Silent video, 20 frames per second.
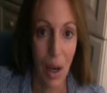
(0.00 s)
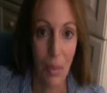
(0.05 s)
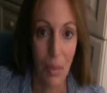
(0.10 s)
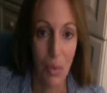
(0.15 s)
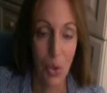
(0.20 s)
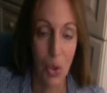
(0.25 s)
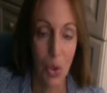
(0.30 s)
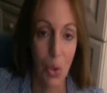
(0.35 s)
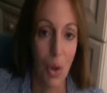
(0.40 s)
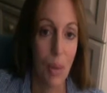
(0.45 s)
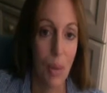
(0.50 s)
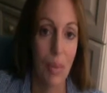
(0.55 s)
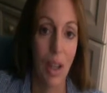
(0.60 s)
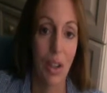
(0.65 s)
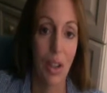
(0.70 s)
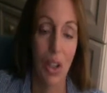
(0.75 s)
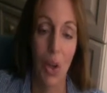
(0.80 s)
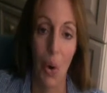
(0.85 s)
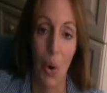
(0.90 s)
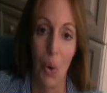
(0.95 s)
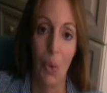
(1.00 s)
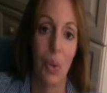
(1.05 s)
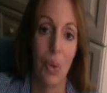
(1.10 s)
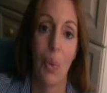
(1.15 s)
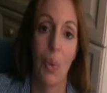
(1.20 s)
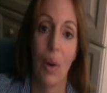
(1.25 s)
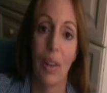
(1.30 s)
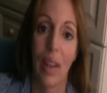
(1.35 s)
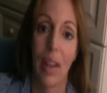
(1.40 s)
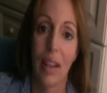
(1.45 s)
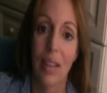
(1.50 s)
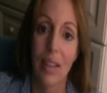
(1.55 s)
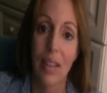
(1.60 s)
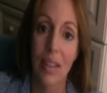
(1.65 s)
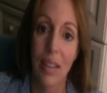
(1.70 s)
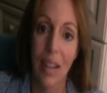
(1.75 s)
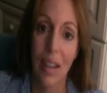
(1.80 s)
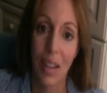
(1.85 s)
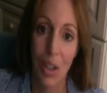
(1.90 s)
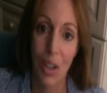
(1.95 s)
I'm sure I'm not the only one
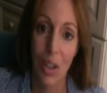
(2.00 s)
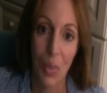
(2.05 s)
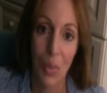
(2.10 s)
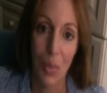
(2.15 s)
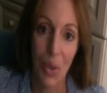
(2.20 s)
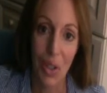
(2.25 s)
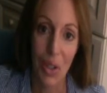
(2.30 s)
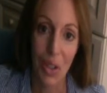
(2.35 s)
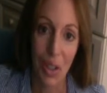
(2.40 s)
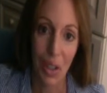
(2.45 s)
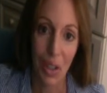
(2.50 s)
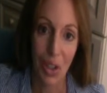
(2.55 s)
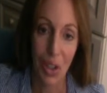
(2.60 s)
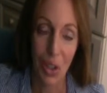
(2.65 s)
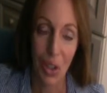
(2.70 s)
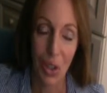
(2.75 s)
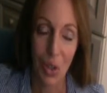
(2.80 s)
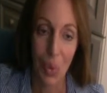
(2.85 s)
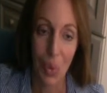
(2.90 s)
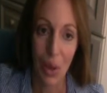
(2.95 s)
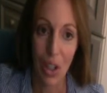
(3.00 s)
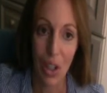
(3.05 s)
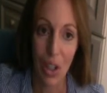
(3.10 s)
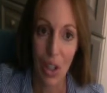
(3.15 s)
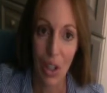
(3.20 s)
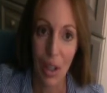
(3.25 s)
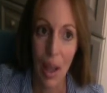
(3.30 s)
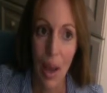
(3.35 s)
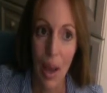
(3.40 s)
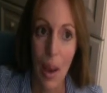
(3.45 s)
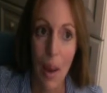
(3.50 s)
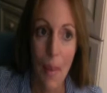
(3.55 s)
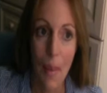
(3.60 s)
that's experienced that situation.